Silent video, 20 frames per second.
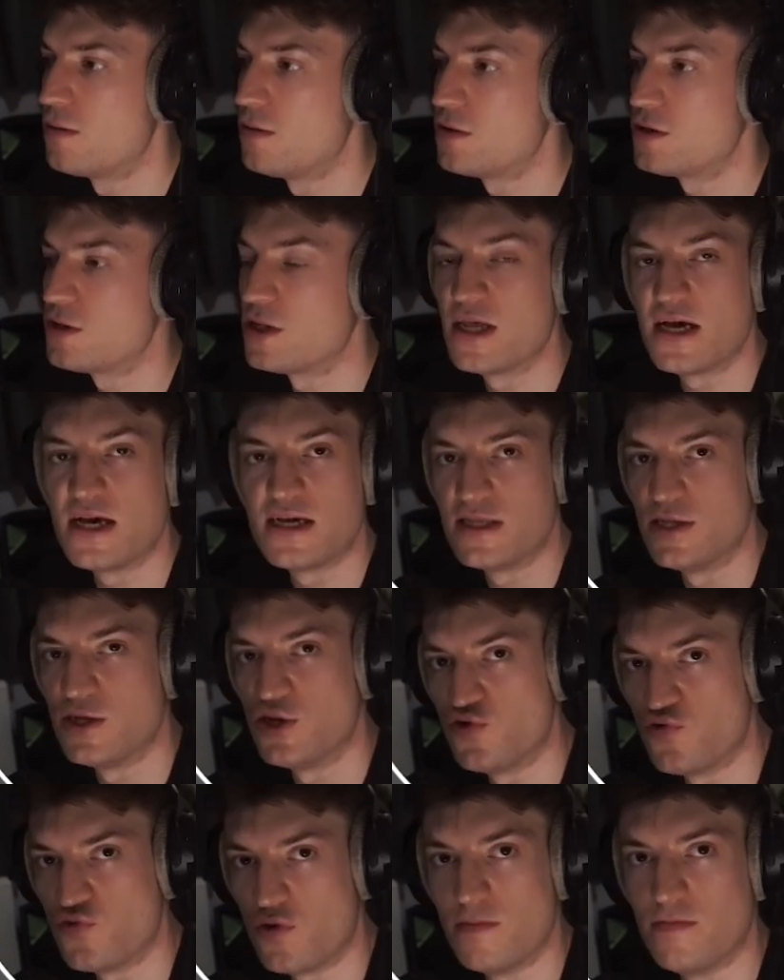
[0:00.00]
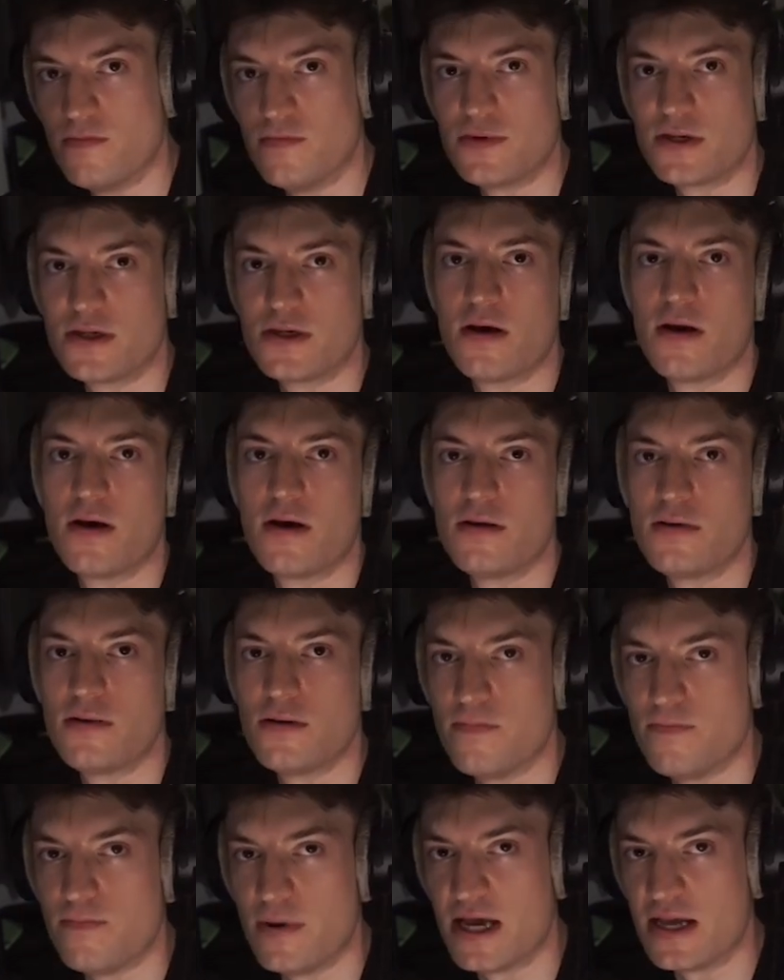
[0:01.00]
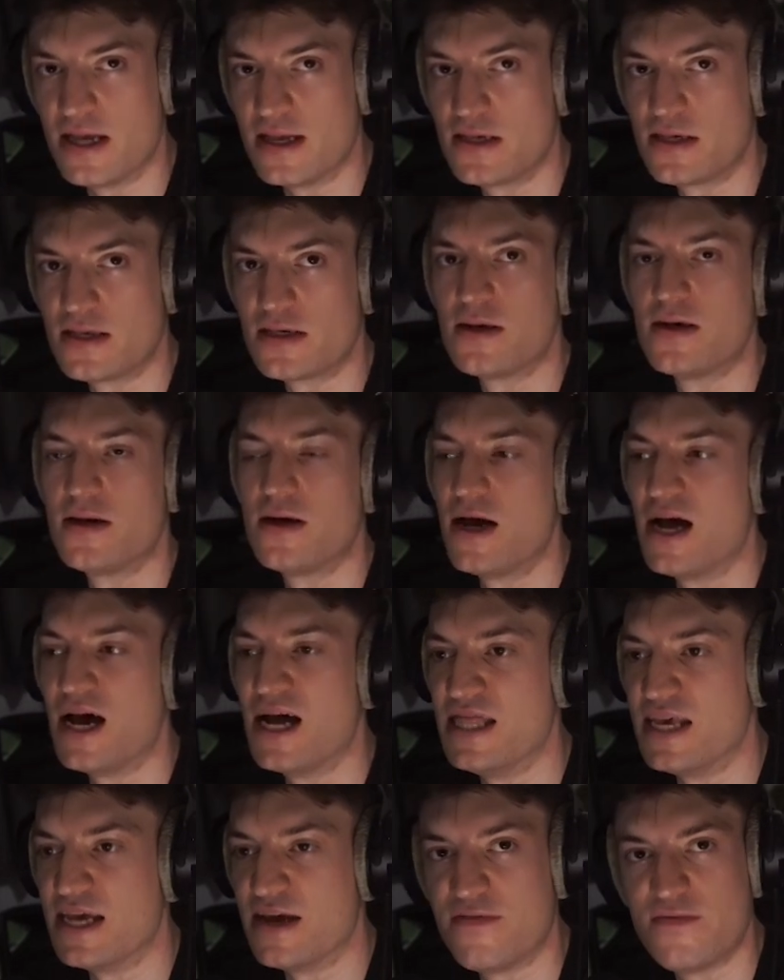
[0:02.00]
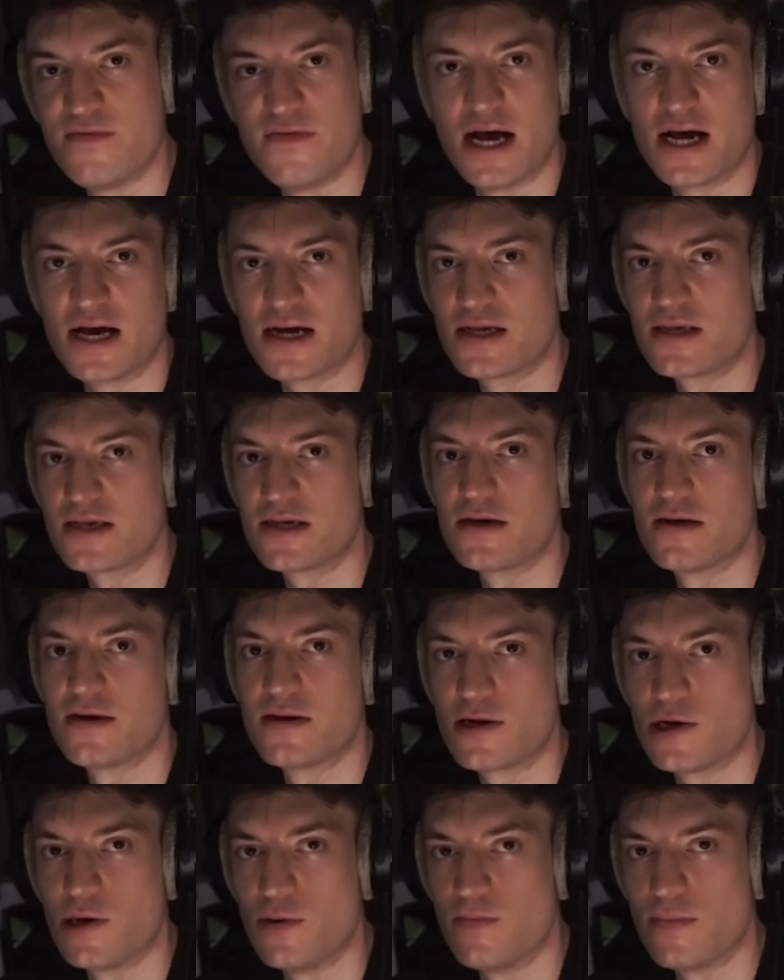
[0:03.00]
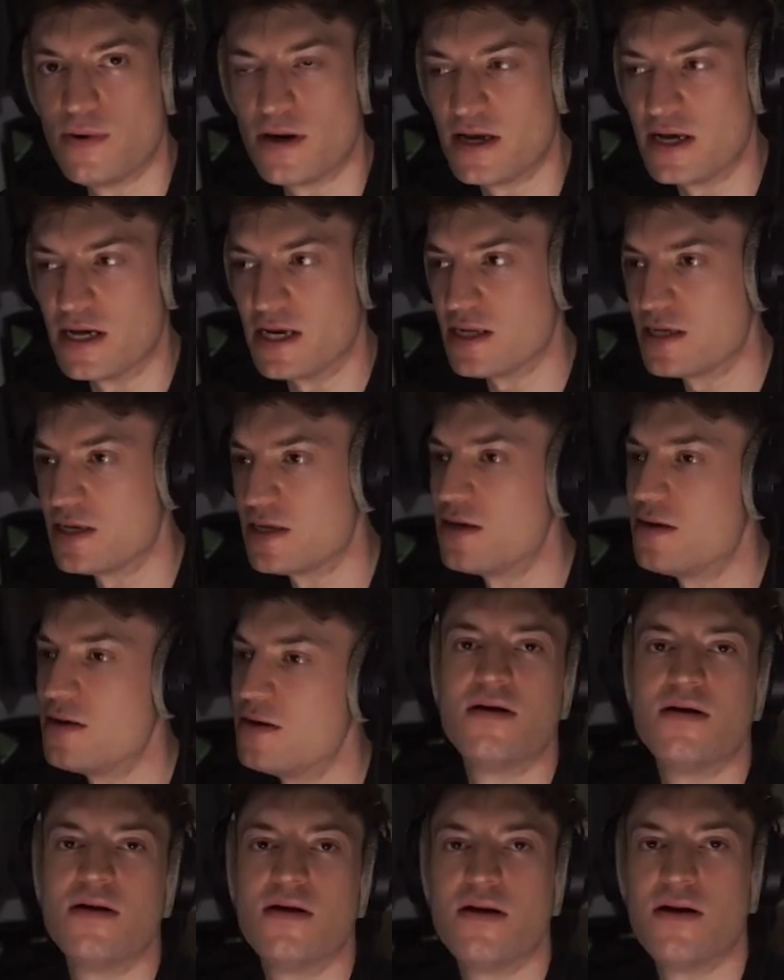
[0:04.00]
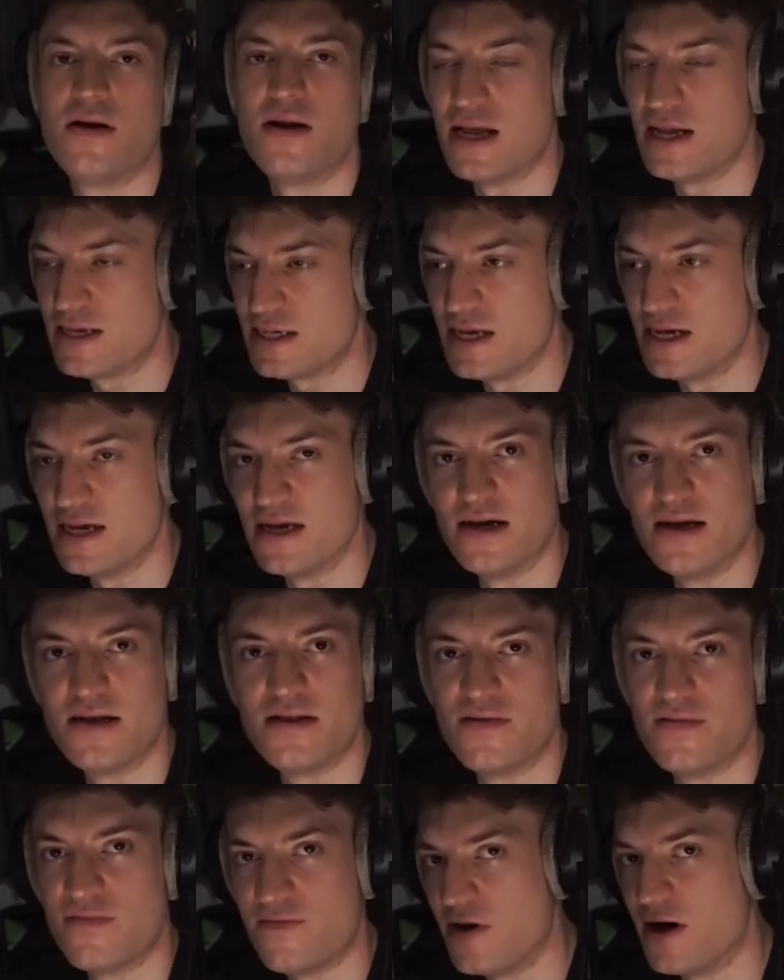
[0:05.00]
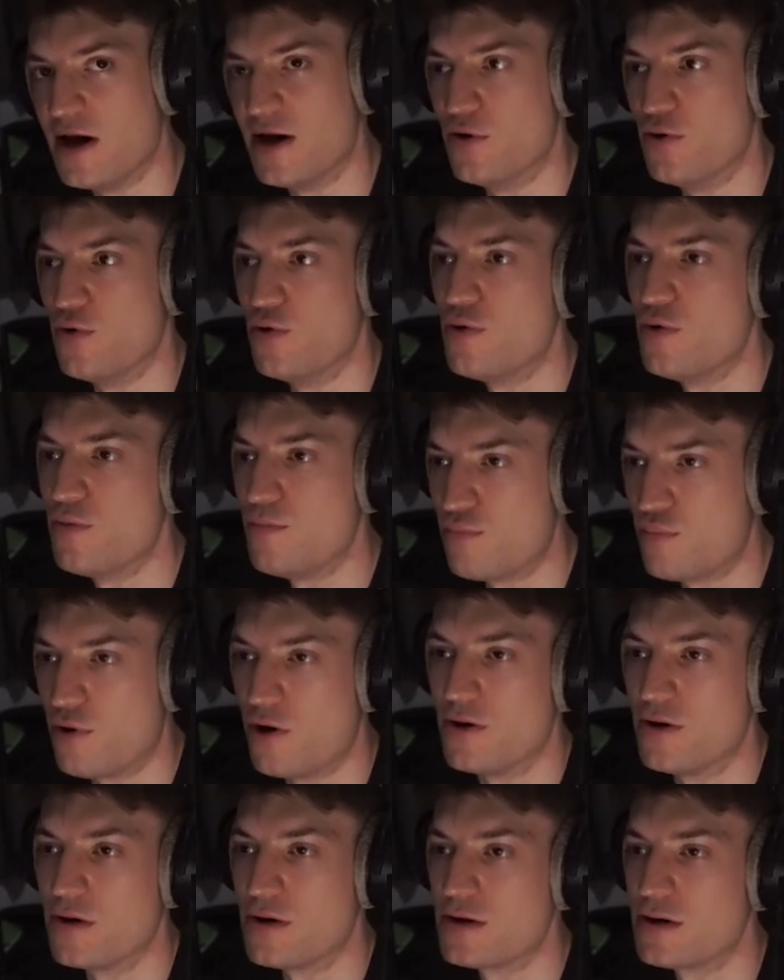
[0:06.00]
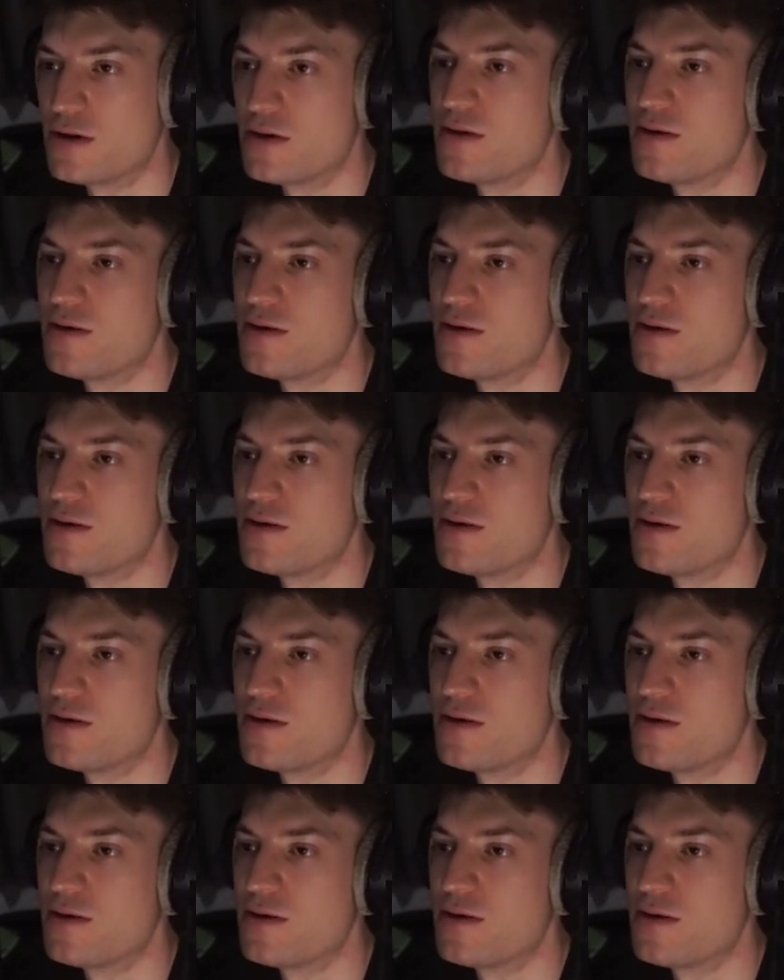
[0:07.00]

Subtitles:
So that is the drums, the bass, and the effects complete. Let's hear the final product.